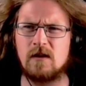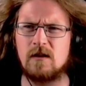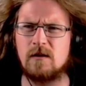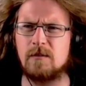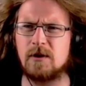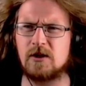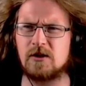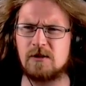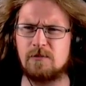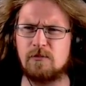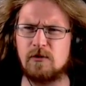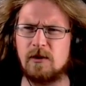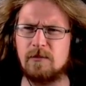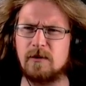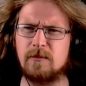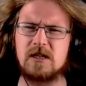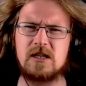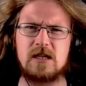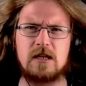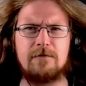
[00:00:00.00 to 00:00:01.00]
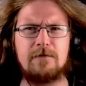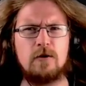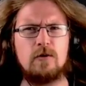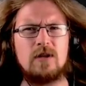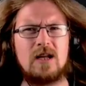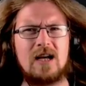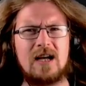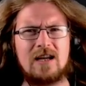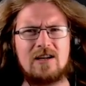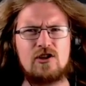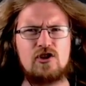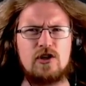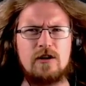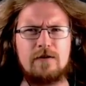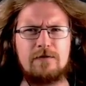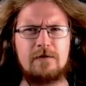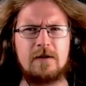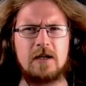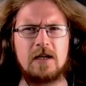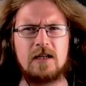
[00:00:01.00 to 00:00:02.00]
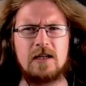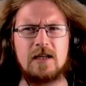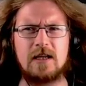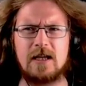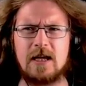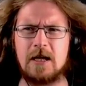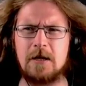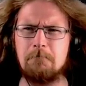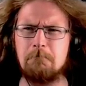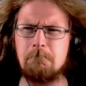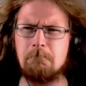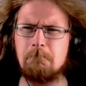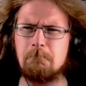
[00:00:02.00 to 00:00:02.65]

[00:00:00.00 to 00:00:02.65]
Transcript: Because the problem is, if you like shifting in the game,